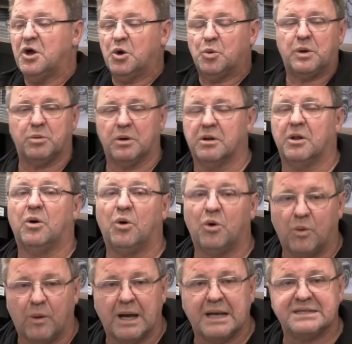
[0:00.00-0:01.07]
We will
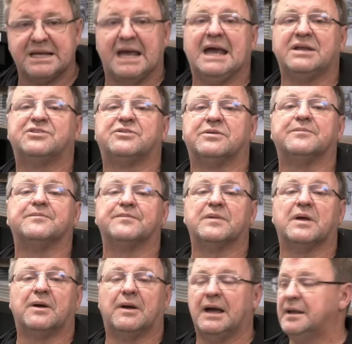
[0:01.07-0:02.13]
always answer them,
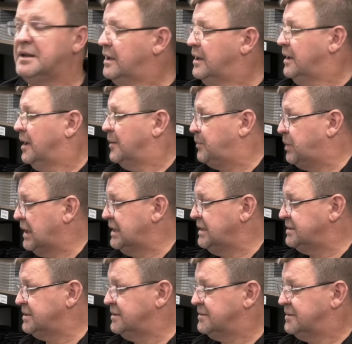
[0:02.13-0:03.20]
all right? And
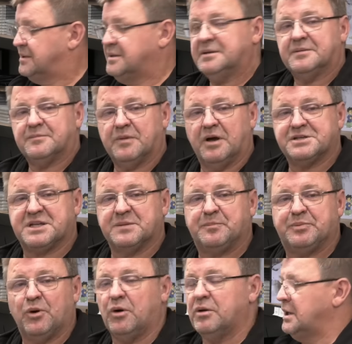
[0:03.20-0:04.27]
please, most
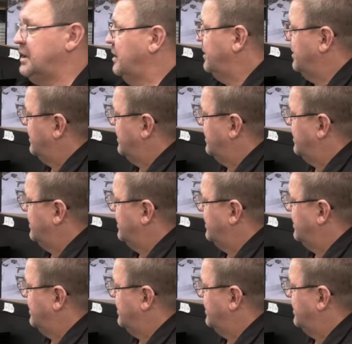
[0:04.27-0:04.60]
importantly,